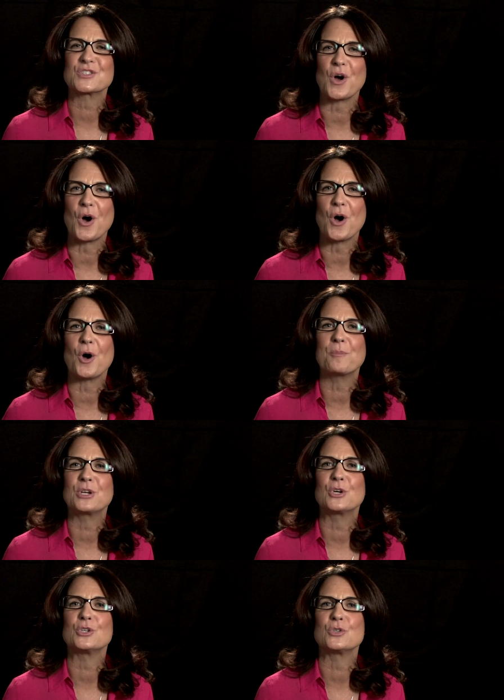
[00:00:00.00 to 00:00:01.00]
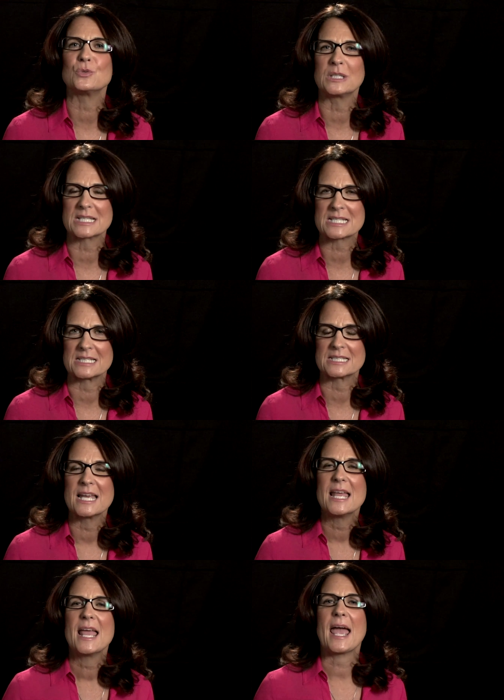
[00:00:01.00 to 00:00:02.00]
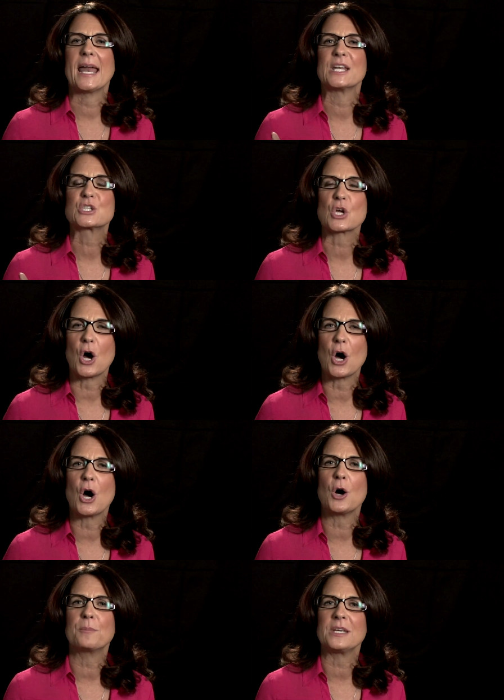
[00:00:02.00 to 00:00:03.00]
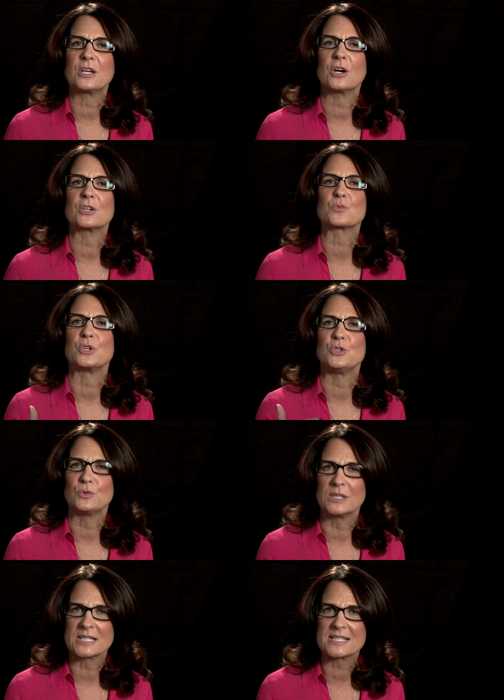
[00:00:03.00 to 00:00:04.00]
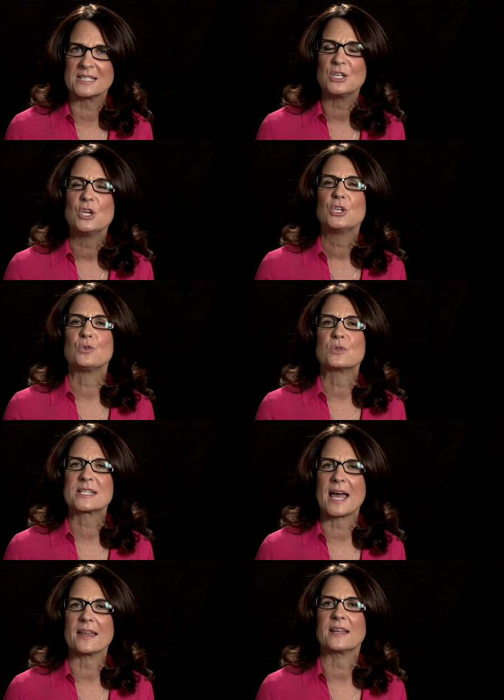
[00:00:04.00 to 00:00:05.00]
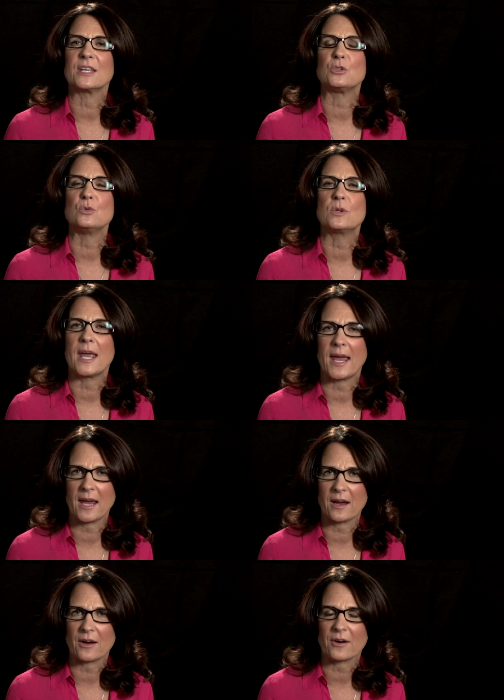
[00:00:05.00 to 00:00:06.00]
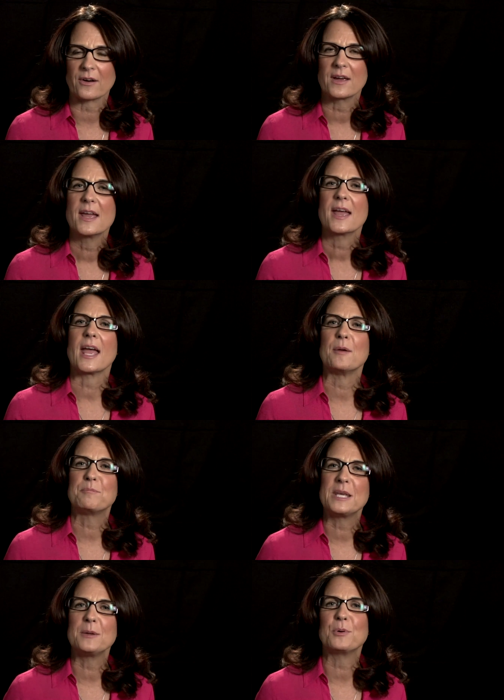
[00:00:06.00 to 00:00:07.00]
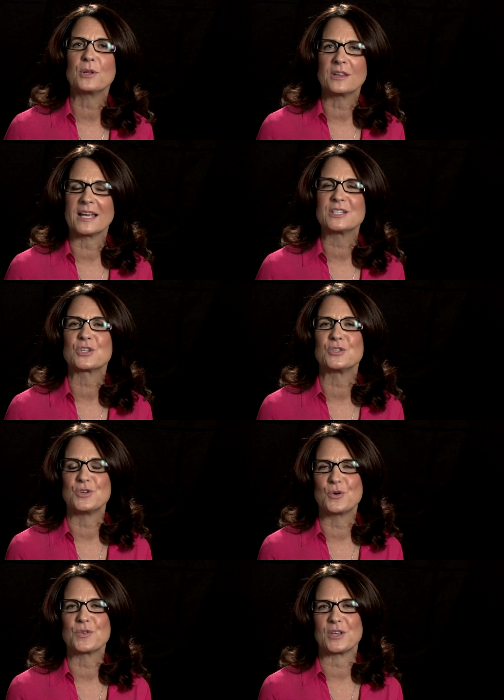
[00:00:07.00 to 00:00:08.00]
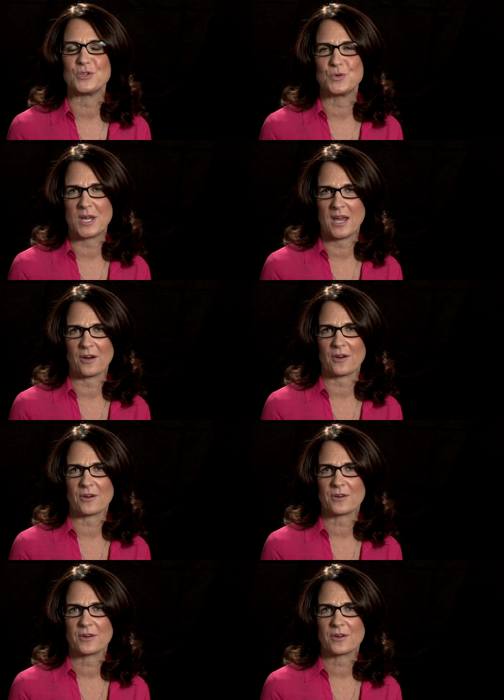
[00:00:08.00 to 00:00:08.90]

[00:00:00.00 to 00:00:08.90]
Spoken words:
It's all because you listened, and it's all because when you listen, you sound like you care, and people like to know that you care.